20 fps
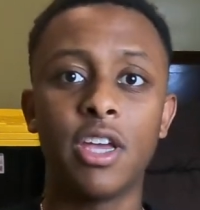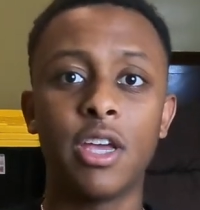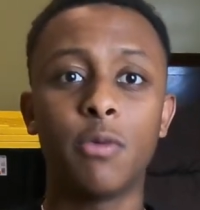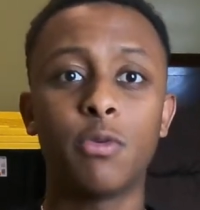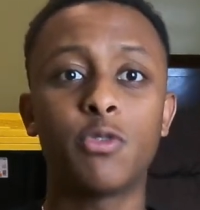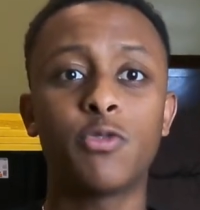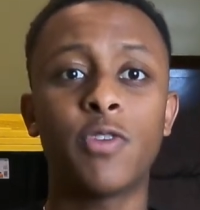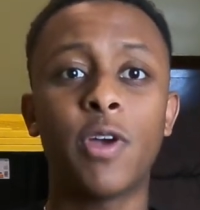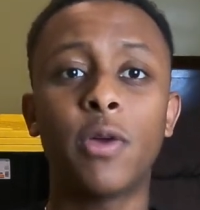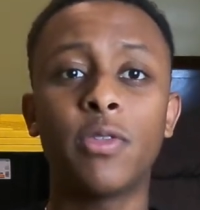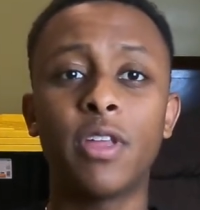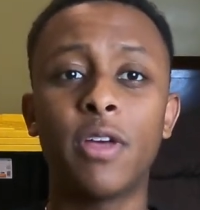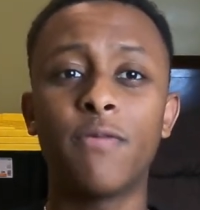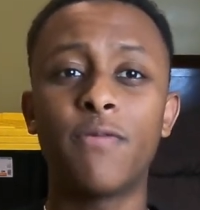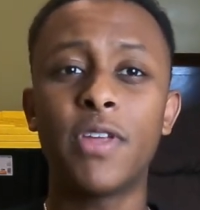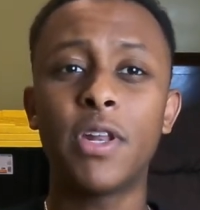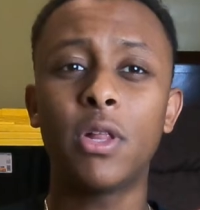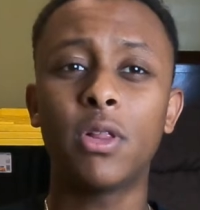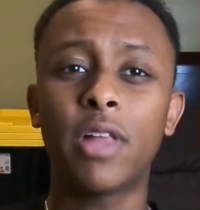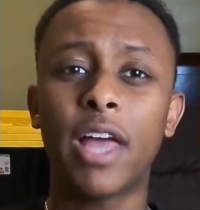it was found that
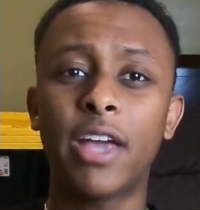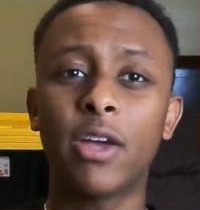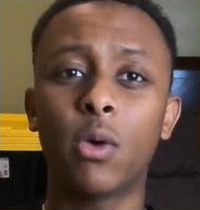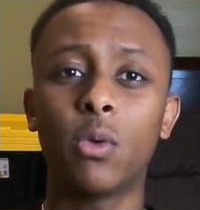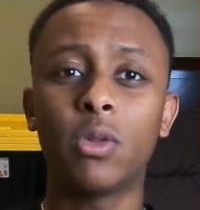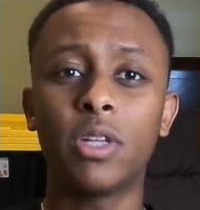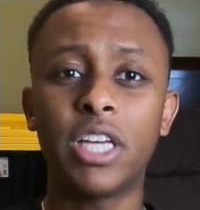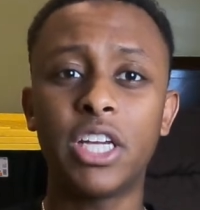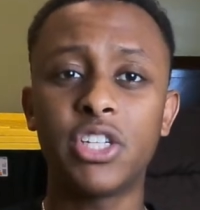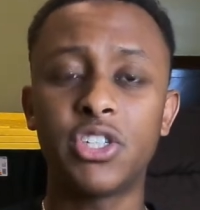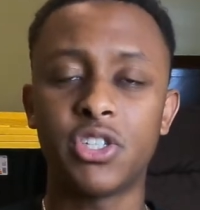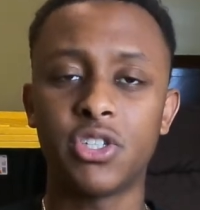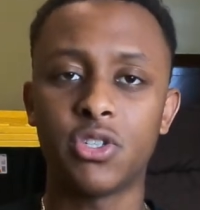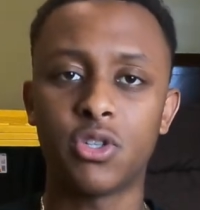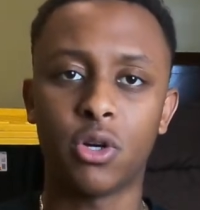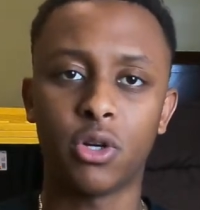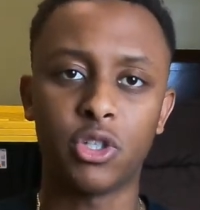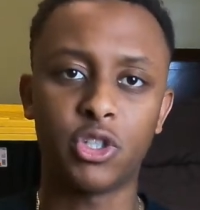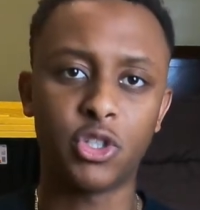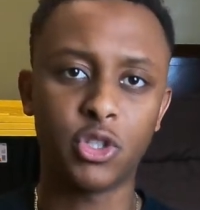vitiligo lesions
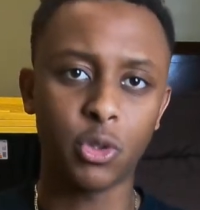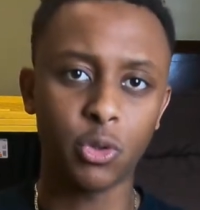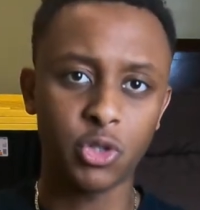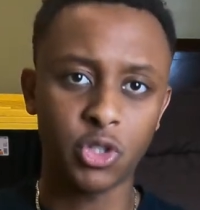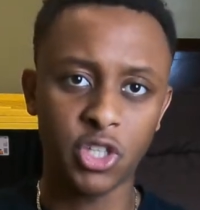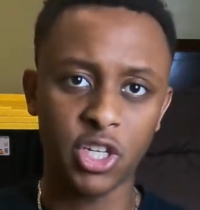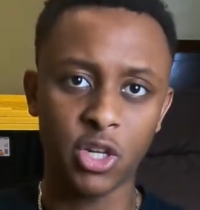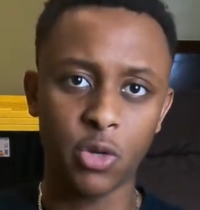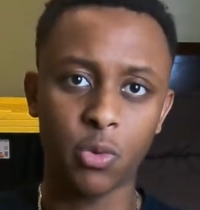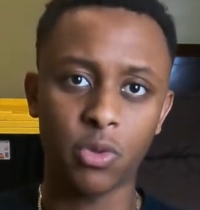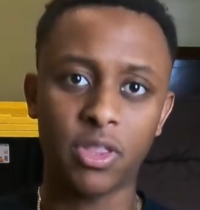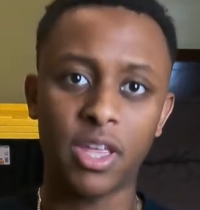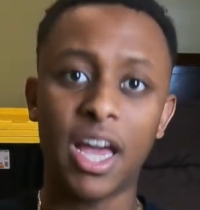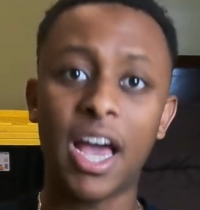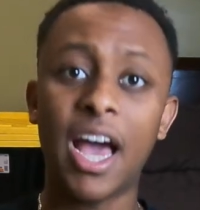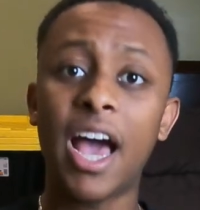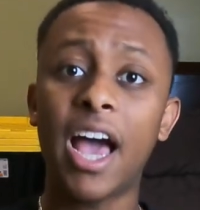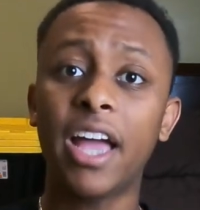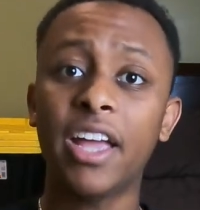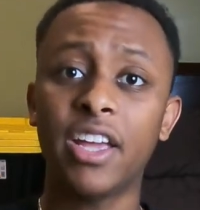are associated with a
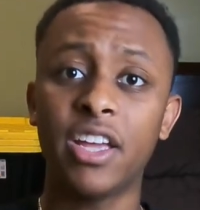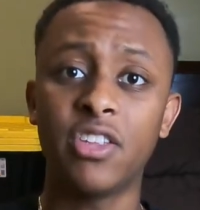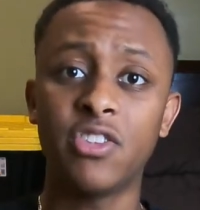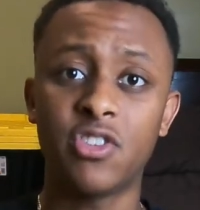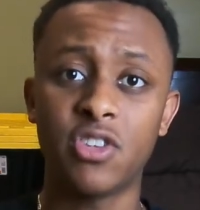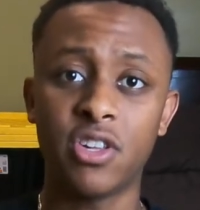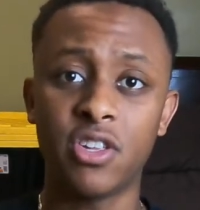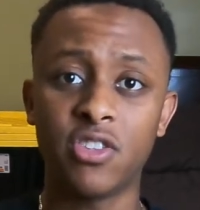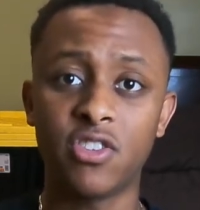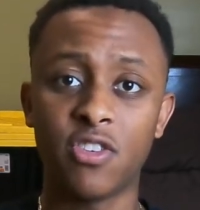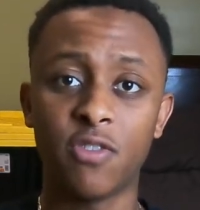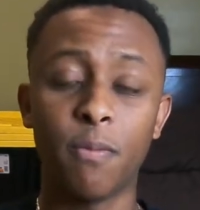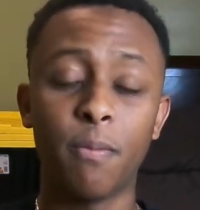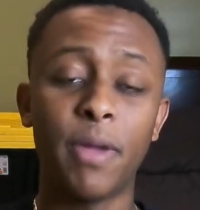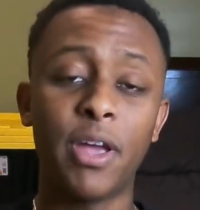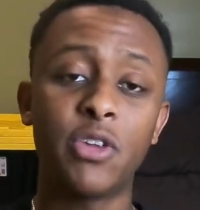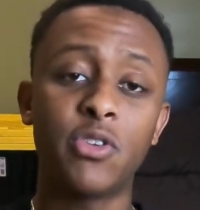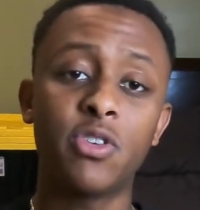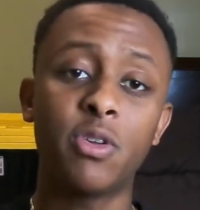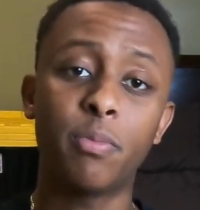high incidence of
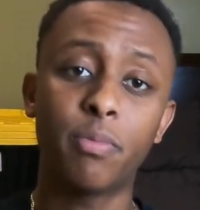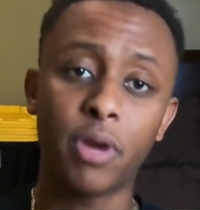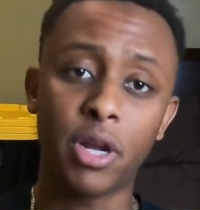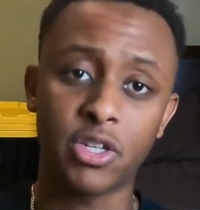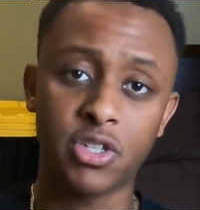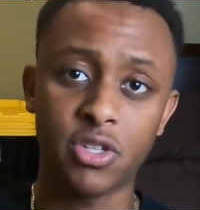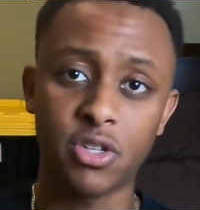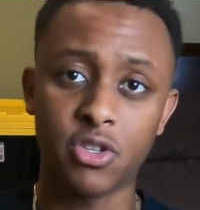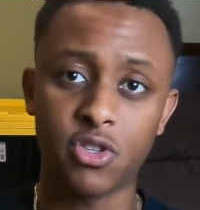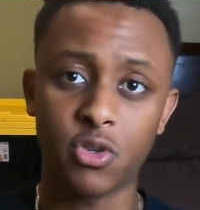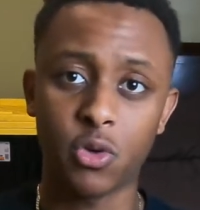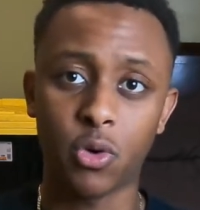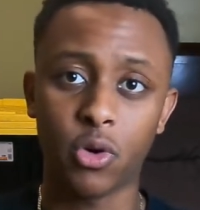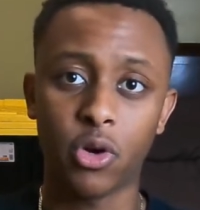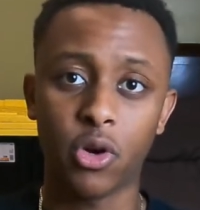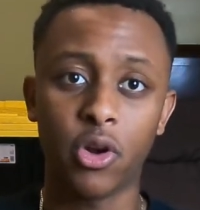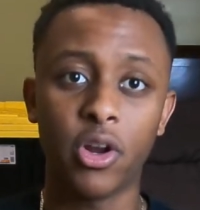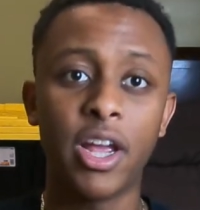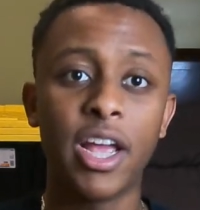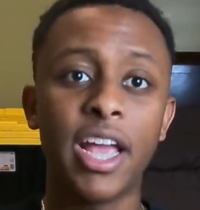major depression
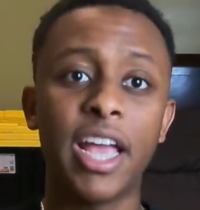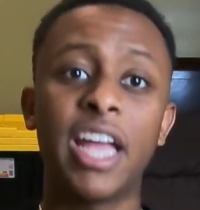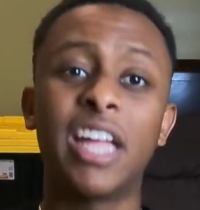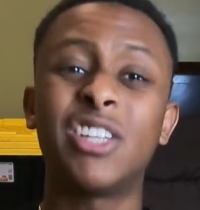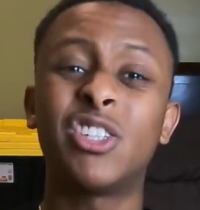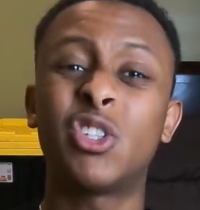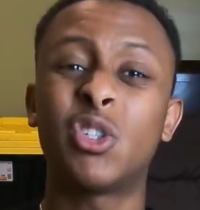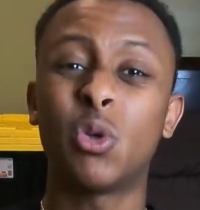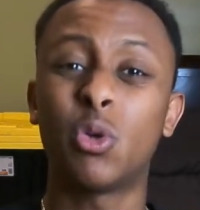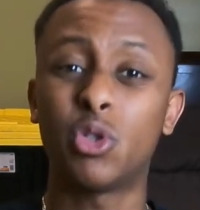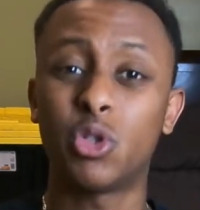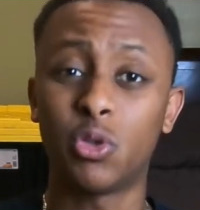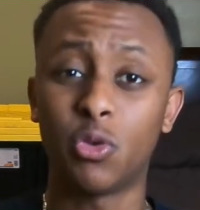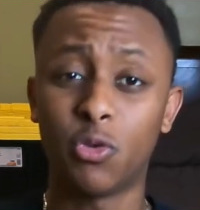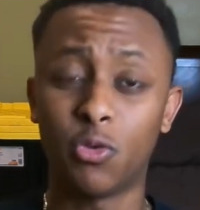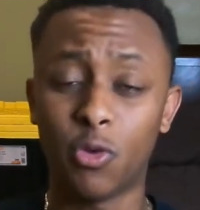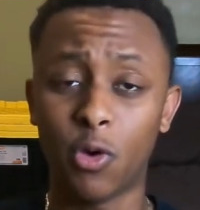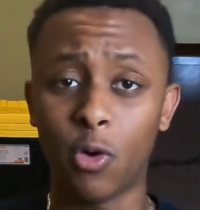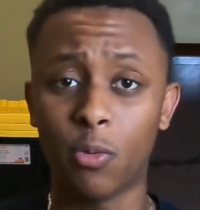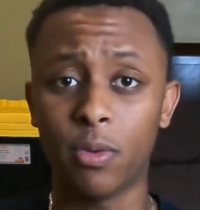disorder and social
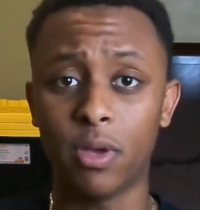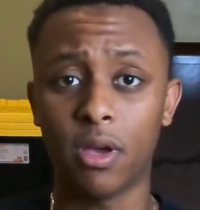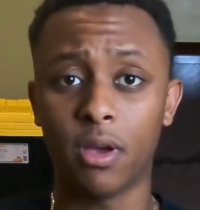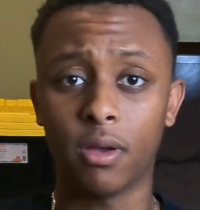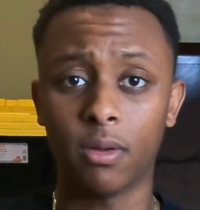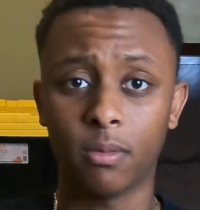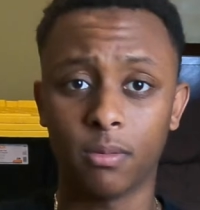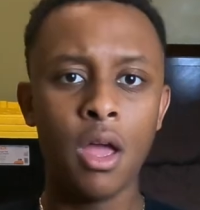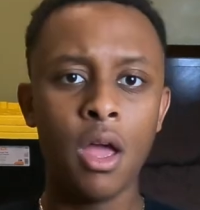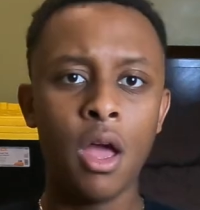phobia.